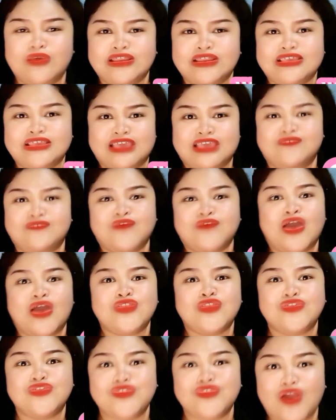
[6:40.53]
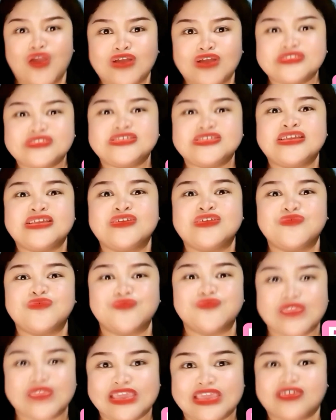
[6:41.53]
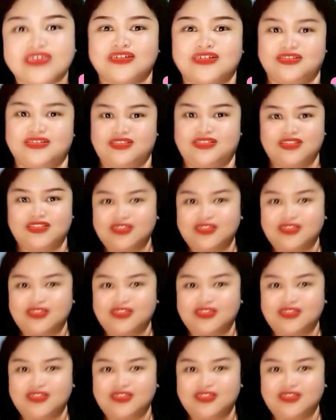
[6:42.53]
to give not real